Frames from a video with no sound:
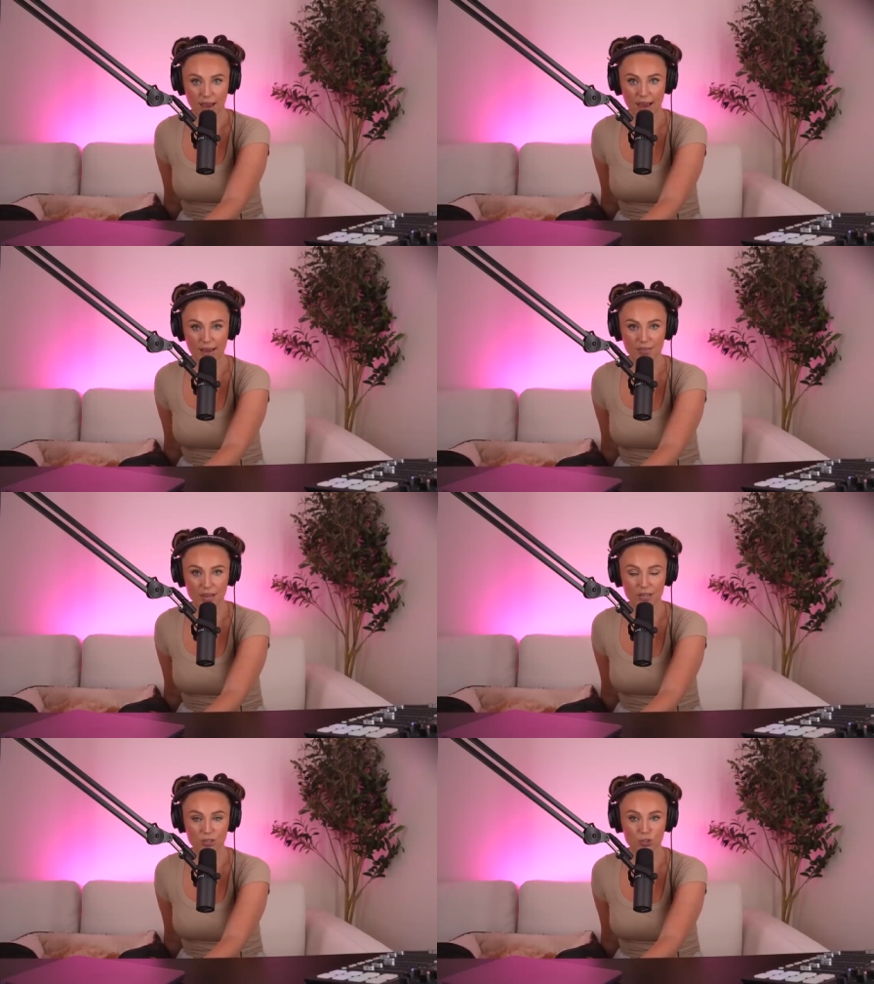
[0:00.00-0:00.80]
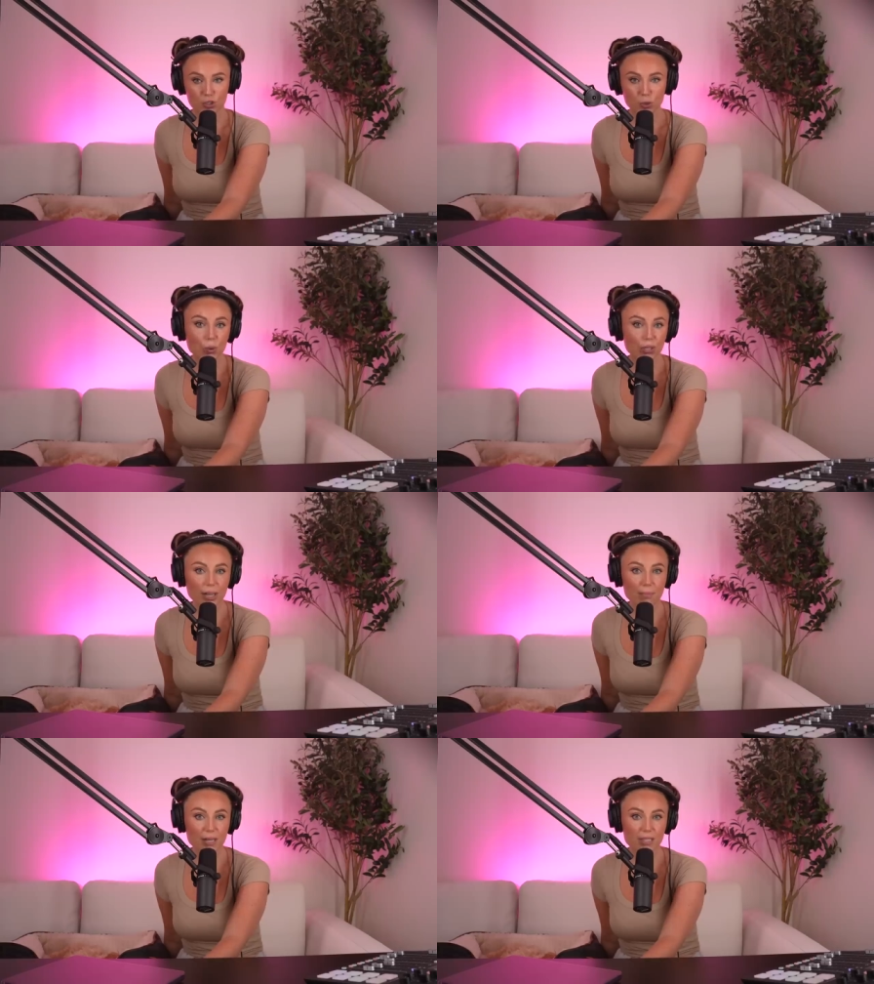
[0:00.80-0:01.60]
and they'd
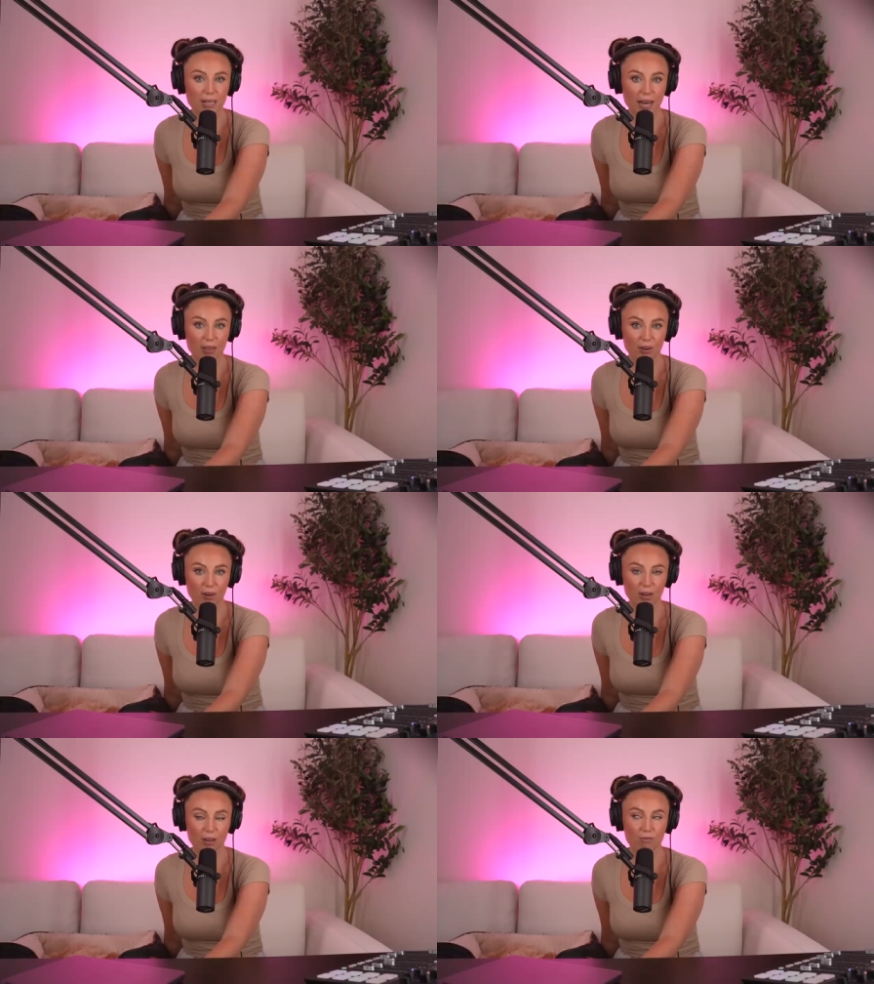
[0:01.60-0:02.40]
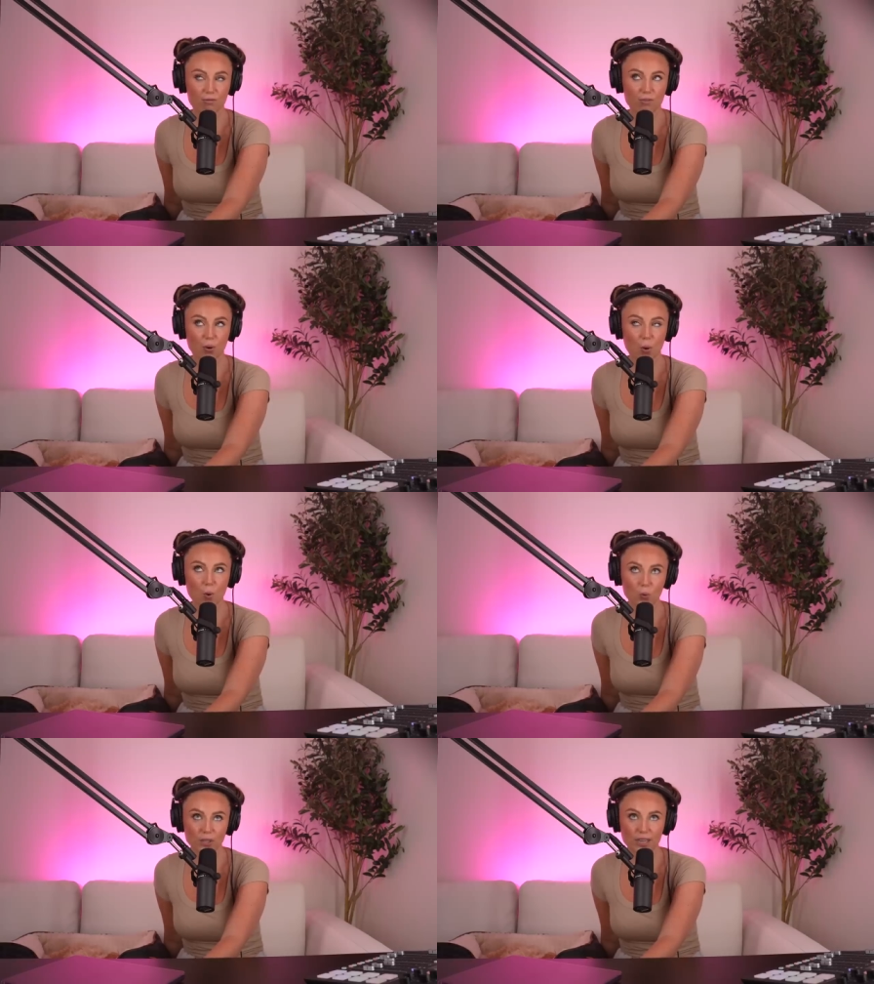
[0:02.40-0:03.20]
surely be together if
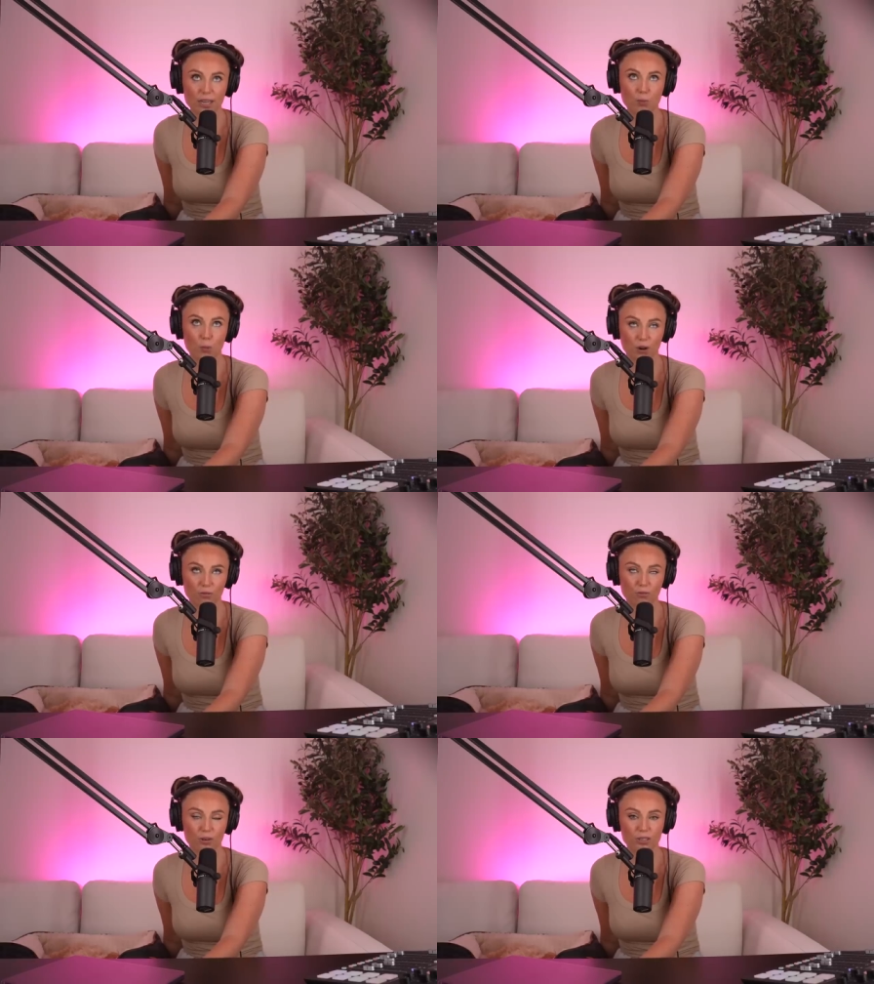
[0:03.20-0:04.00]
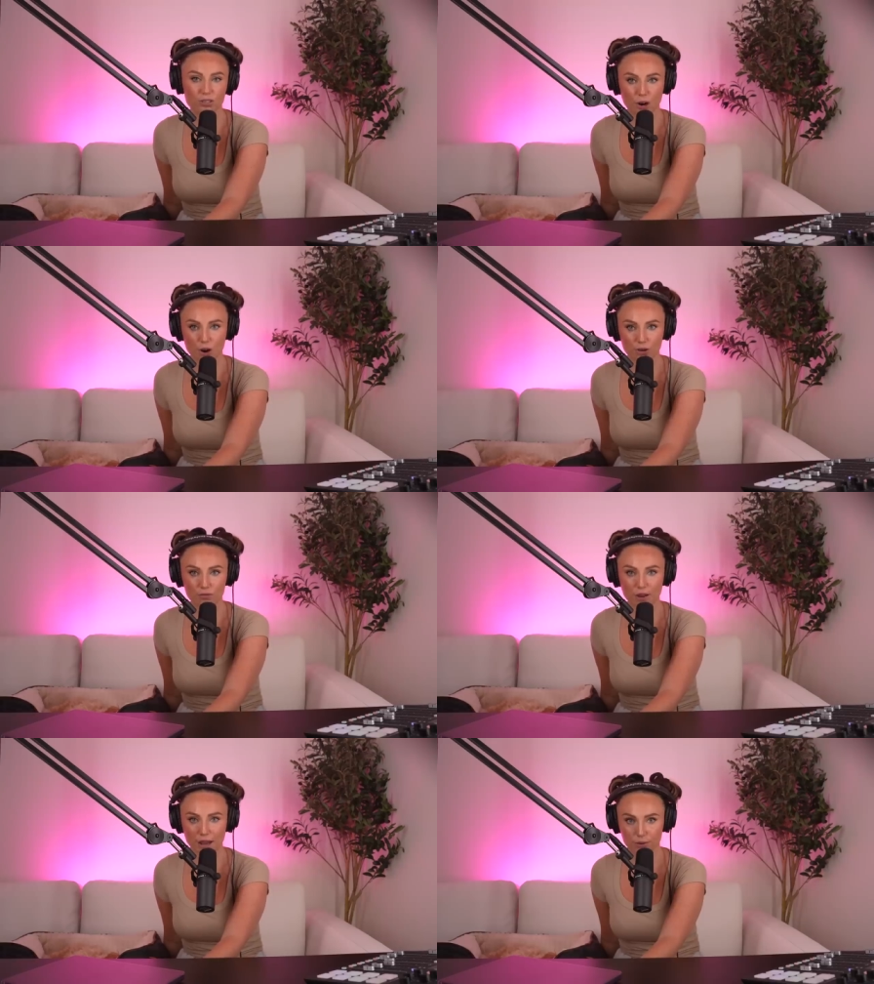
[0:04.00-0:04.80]
only it weren't for his daughter,
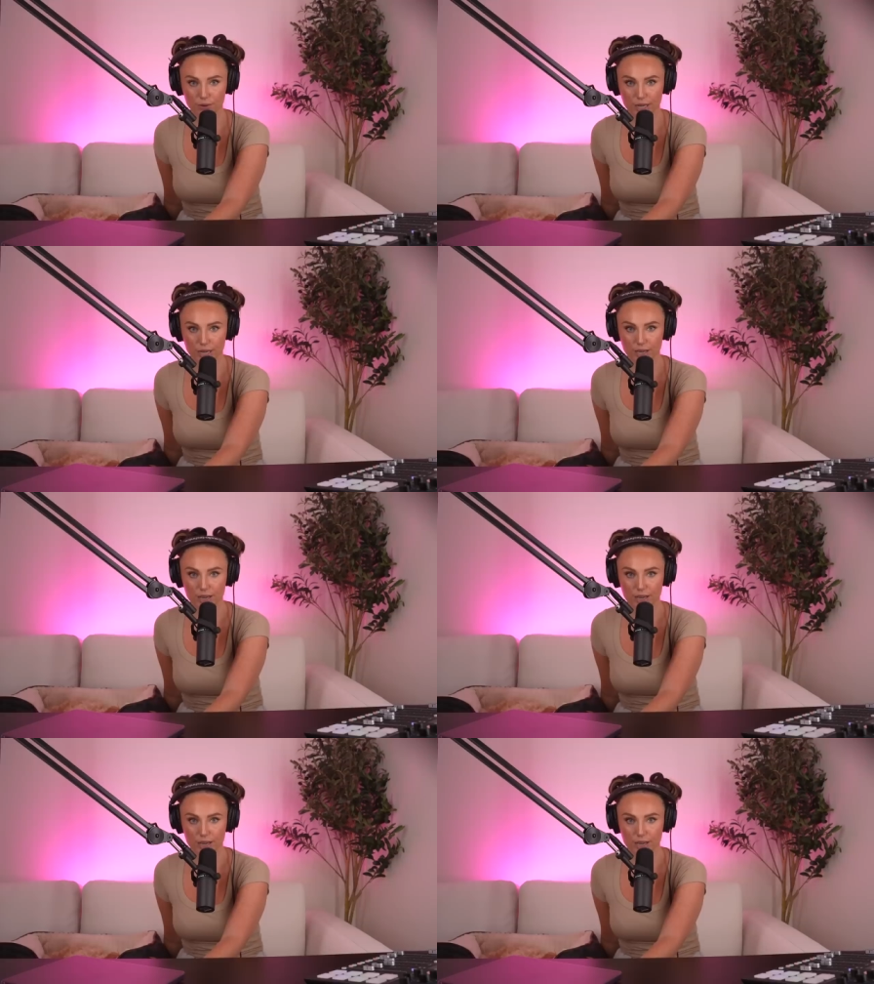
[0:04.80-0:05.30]
Valiree.